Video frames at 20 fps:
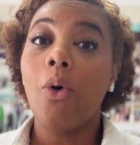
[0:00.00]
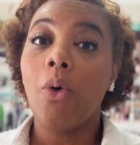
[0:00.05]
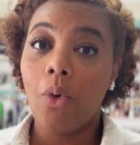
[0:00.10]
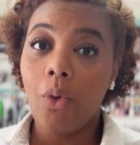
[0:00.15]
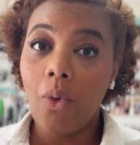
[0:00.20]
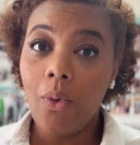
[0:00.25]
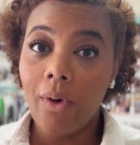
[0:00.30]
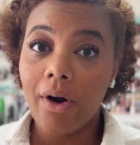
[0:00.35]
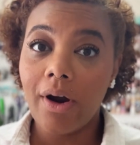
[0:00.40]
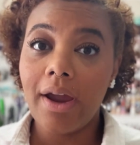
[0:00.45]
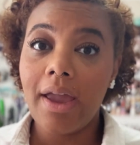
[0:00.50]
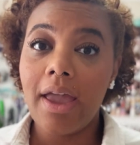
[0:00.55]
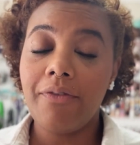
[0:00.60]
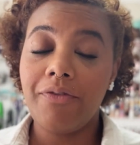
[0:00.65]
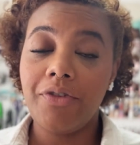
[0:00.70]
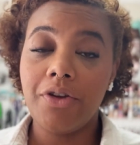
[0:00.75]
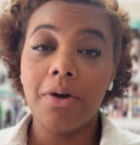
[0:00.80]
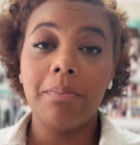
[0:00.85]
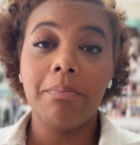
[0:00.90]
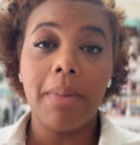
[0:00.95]
or
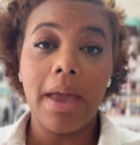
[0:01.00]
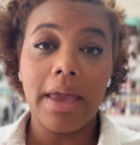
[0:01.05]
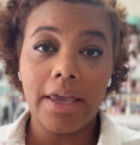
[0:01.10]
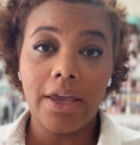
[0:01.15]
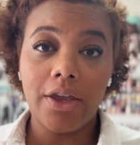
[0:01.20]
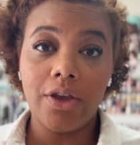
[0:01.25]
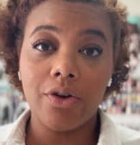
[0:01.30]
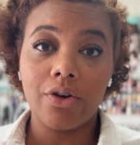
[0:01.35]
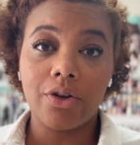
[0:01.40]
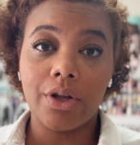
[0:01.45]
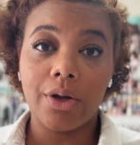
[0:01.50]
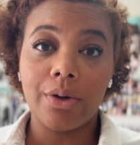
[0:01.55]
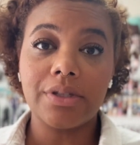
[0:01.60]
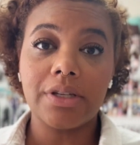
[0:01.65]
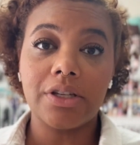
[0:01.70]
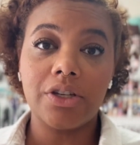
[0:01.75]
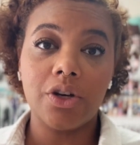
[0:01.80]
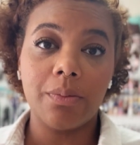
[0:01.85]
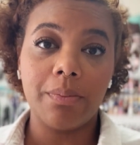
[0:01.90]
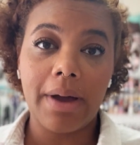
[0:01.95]
if you're making your
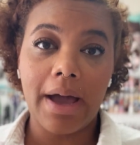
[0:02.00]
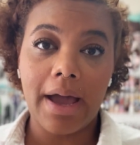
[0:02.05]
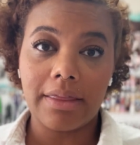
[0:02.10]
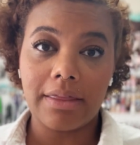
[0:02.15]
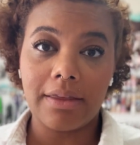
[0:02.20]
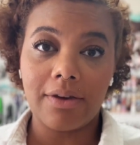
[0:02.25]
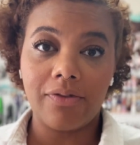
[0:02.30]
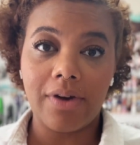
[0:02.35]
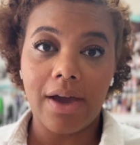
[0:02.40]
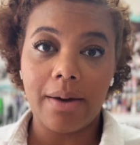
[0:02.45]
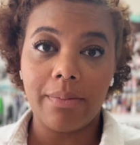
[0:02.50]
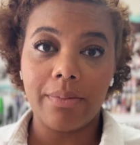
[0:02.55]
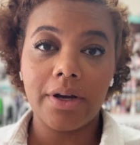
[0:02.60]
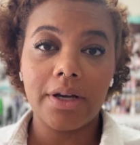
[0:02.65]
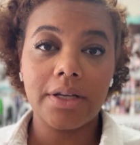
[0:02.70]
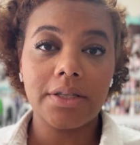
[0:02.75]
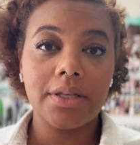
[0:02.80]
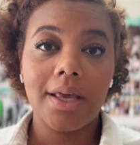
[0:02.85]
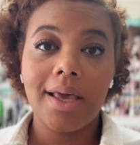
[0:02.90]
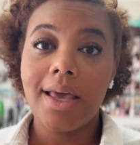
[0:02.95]
clothes and you're buying the
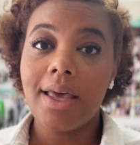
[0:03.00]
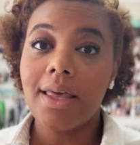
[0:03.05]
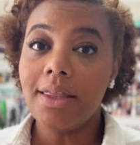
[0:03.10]
fabrics.